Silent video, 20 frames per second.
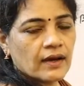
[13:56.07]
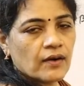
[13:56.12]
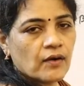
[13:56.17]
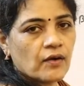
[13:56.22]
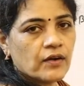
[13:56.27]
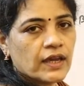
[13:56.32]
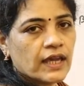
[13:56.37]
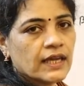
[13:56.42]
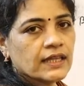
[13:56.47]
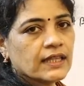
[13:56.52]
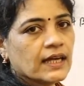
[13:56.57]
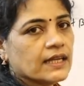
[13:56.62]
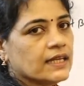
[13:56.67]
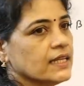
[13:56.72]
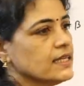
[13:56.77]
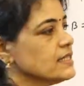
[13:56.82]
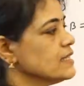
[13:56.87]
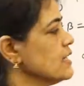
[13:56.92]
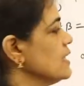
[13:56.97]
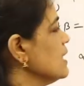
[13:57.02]
okay, that
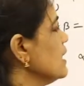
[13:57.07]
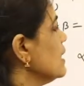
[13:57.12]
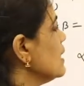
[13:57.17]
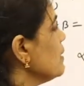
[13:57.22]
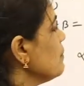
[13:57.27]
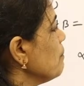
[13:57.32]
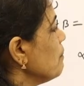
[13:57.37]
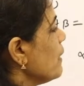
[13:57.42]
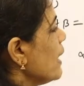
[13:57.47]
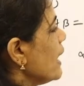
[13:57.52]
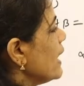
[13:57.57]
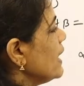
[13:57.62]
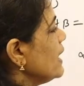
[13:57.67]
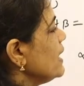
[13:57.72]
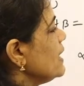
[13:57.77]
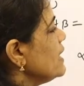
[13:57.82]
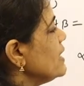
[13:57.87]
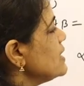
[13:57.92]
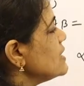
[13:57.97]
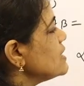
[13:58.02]
is here
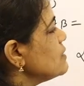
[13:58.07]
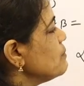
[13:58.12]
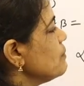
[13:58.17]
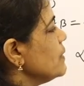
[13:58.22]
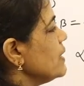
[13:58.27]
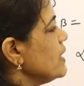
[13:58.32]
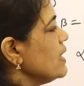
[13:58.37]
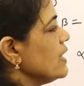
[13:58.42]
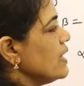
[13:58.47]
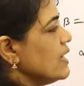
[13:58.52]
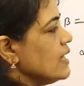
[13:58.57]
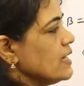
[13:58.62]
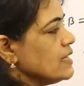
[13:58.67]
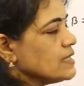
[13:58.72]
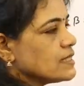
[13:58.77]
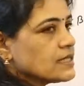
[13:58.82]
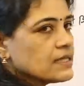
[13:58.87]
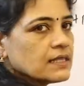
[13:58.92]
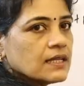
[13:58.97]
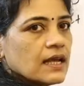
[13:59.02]
minus b
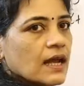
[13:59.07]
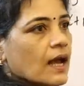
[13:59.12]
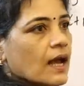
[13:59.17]
is